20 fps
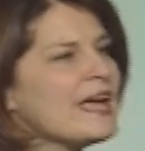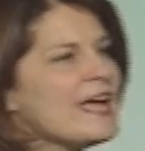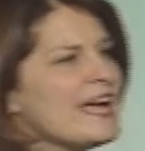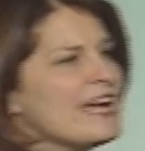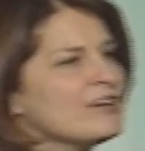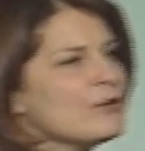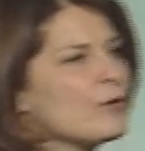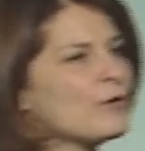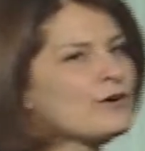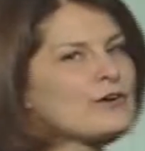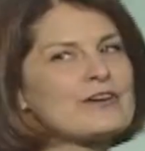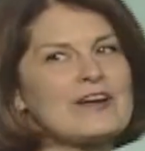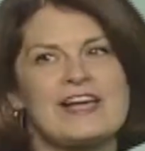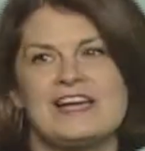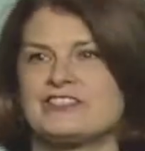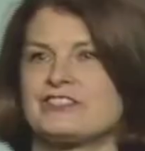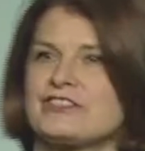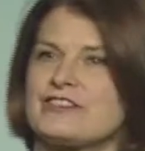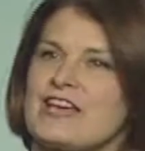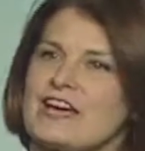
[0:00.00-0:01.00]
In order to
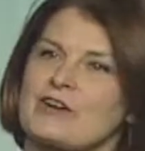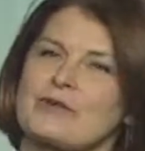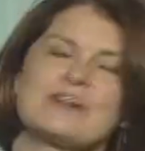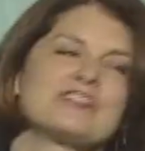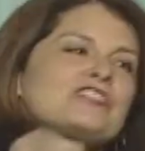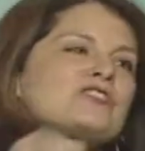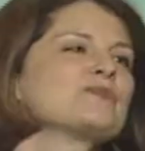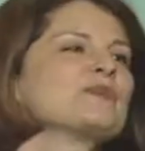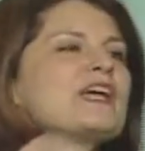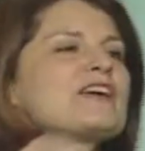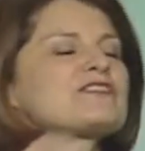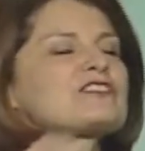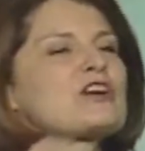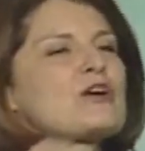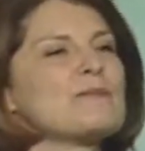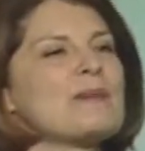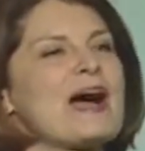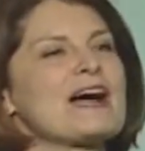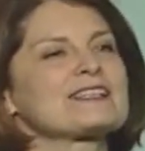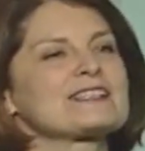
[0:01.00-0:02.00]
answer that question, we have to go
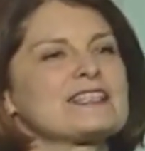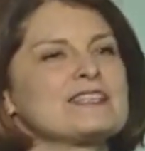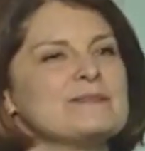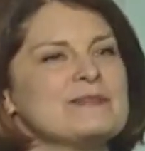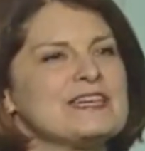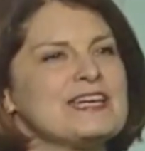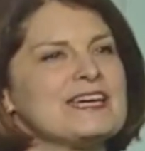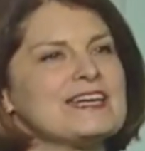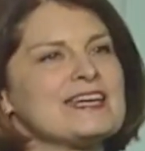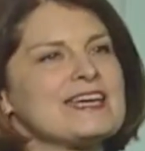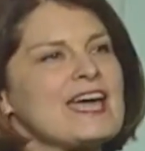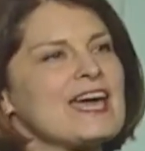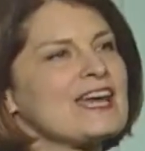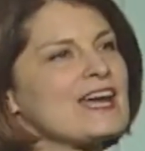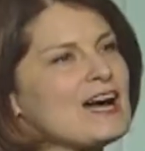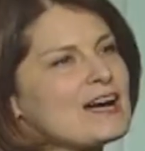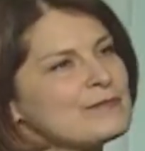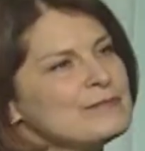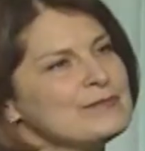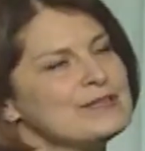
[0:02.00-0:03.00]
back to the beginning, and
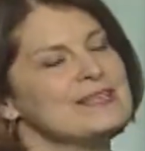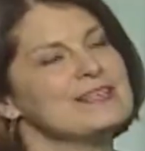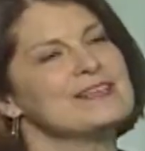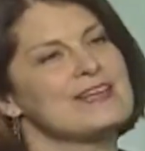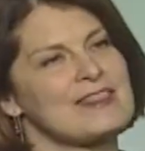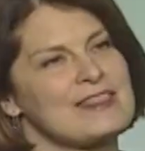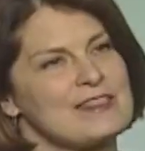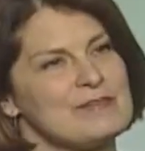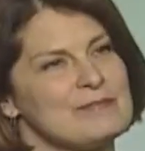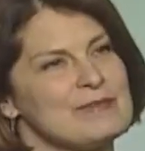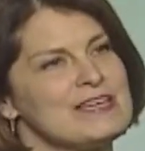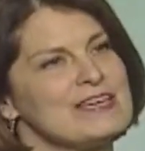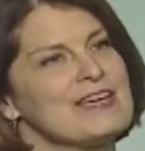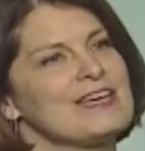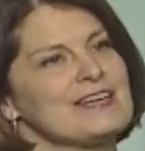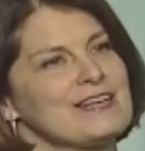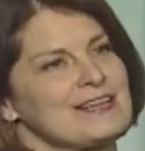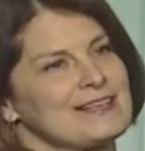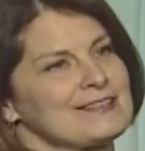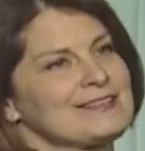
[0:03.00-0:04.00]
I mean the
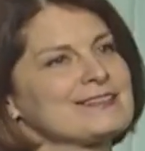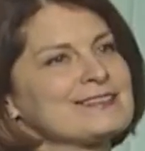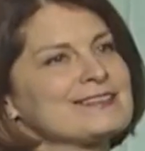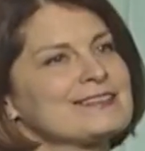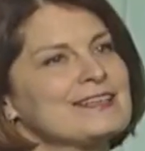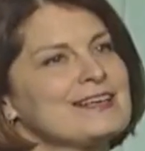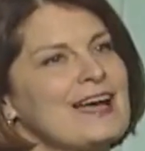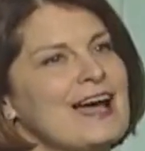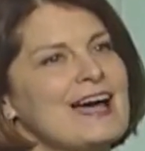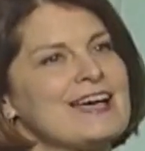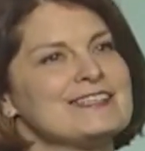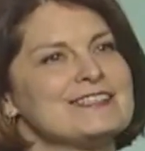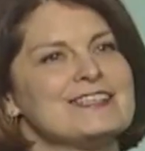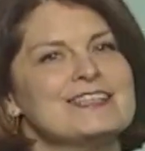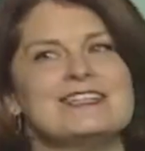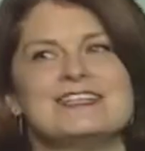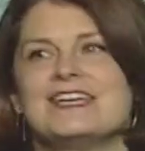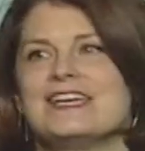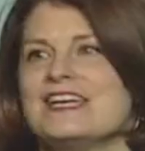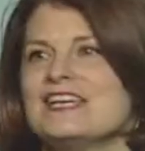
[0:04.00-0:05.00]
beginning, as
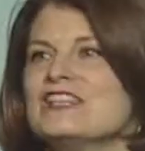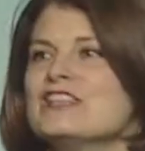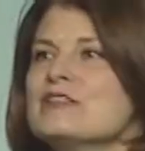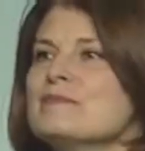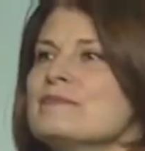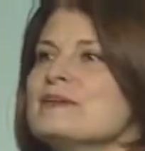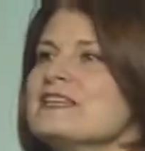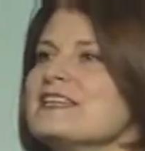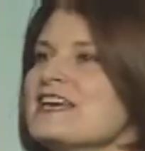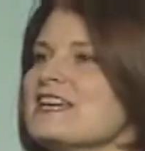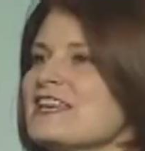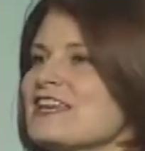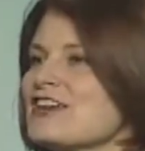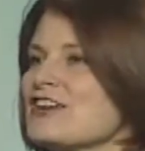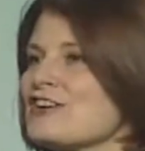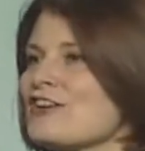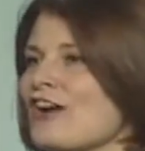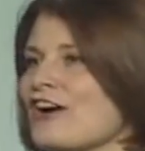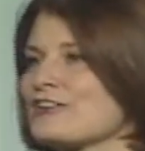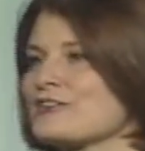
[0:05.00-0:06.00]
in the
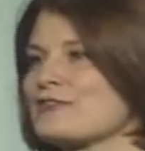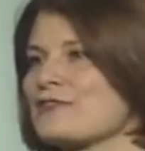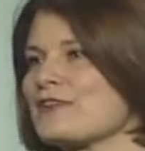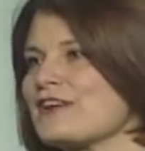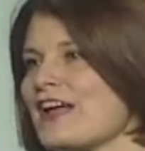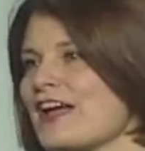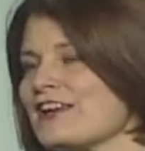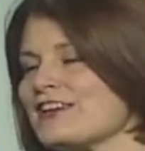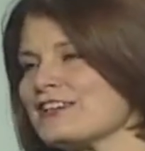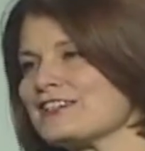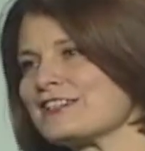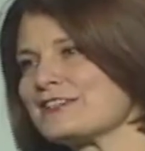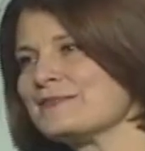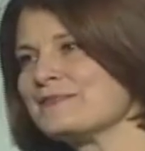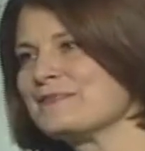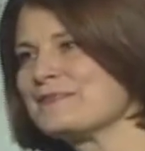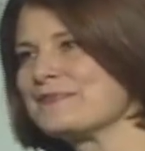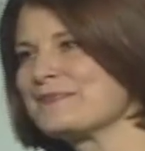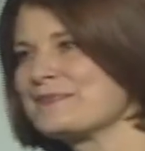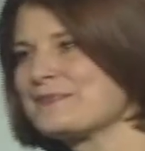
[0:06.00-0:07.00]
beginning, God created.
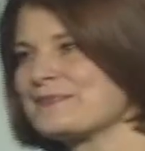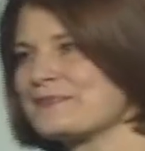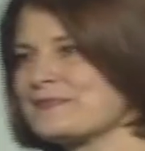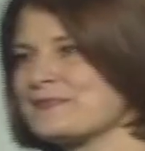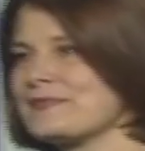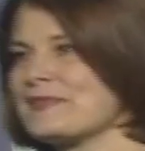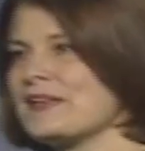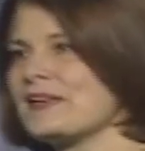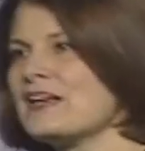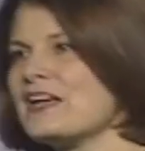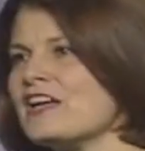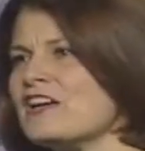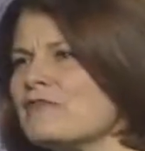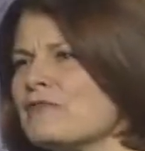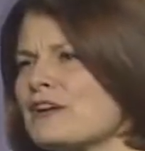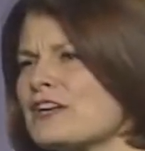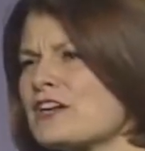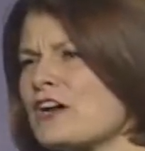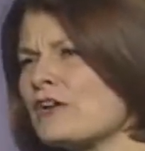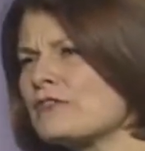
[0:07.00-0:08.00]
If
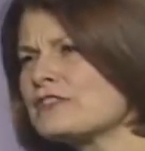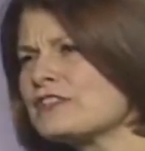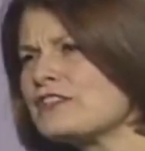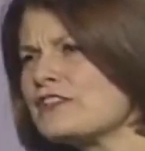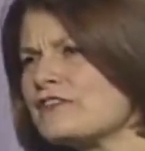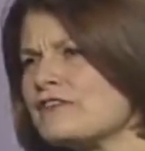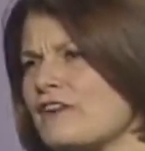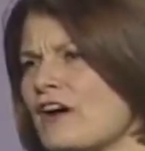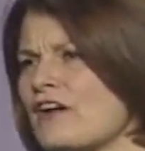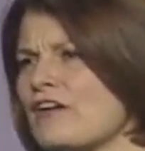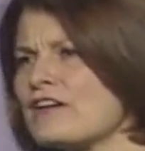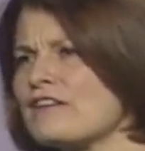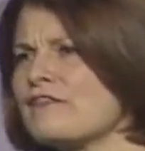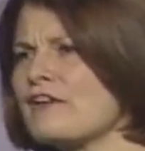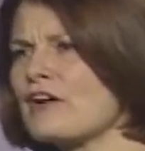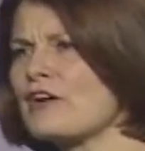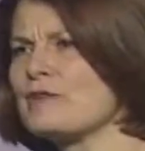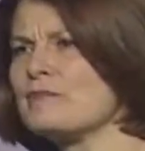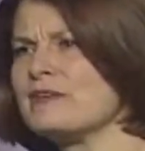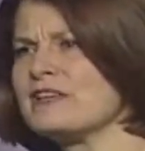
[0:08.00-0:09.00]
we go to the very,
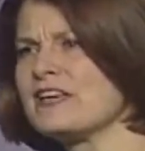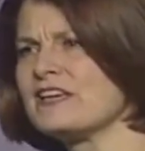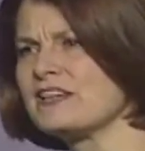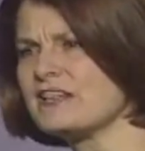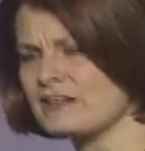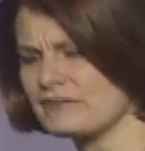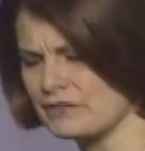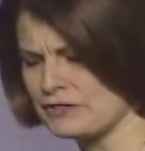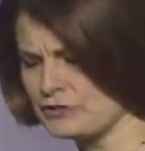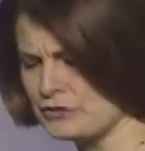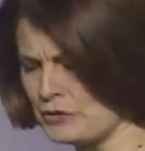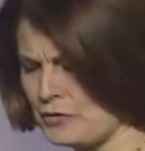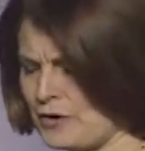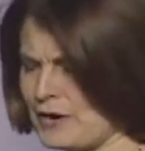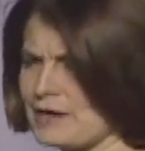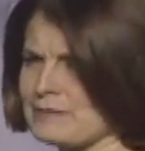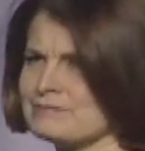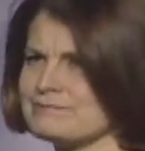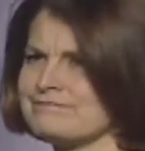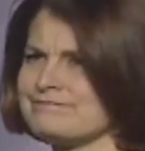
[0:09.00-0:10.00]
very beginning of the
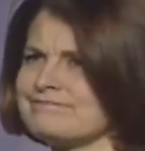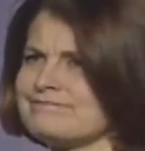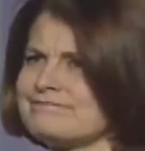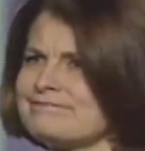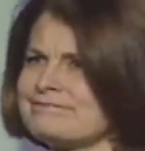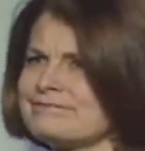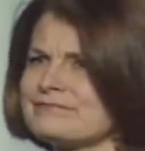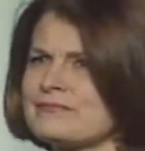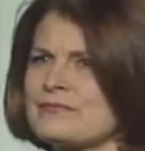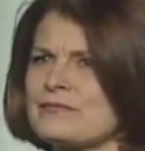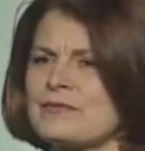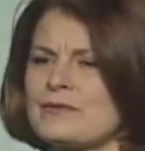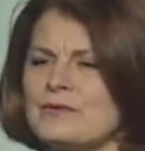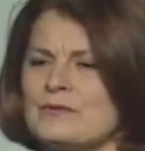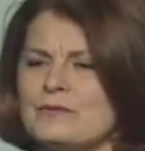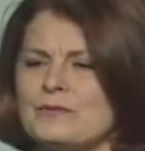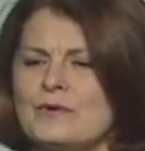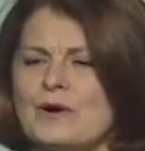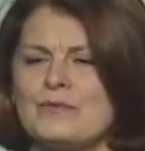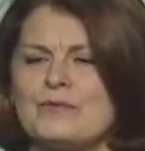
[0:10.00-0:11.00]
Torah,
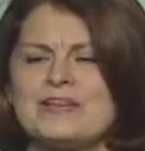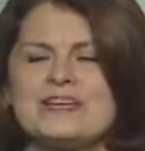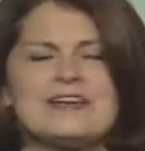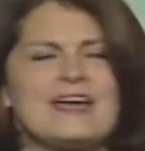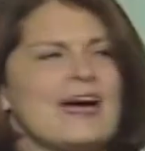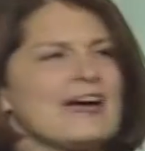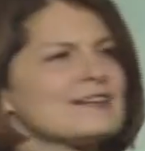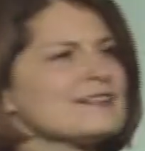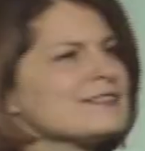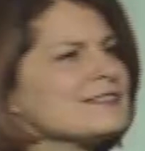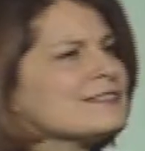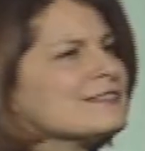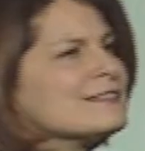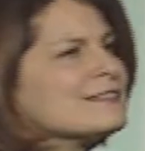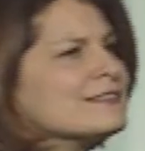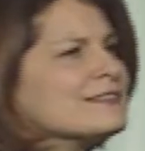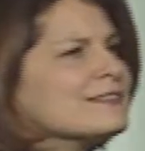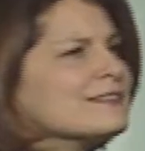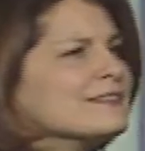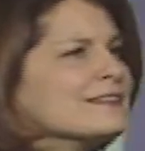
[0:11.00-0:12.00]
what we get
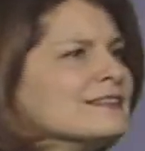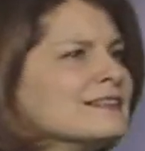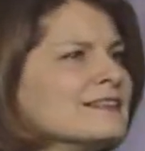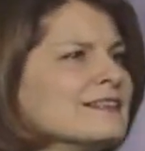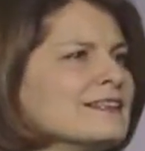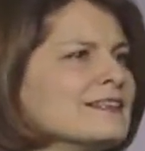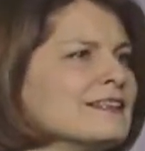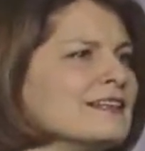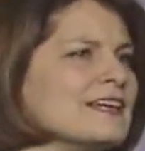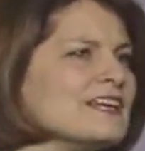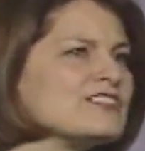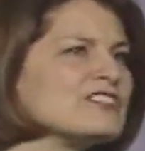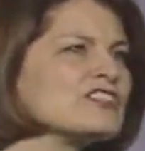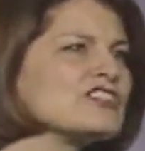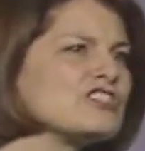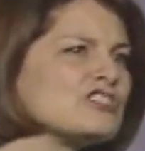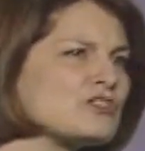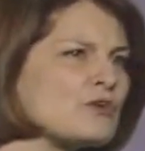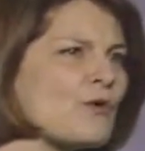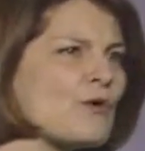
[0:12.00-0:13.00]
is a
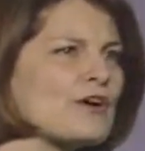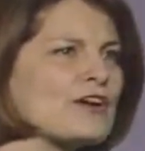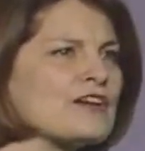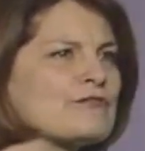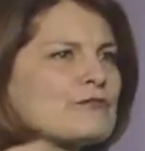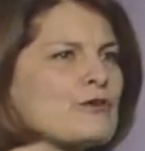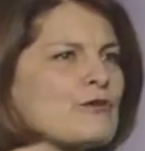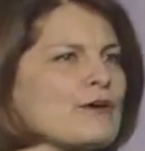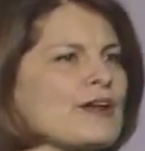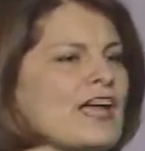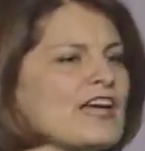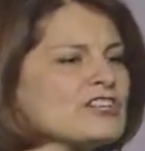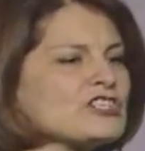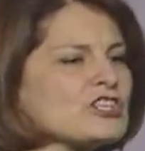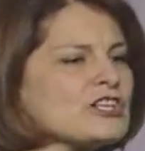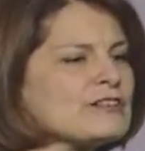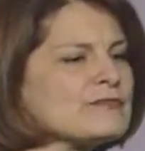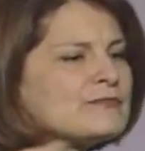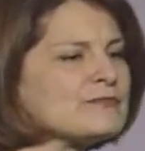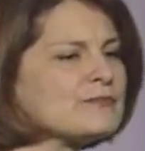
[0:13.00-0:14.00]
story of
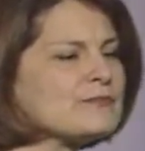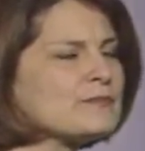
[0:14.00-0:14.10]
creation.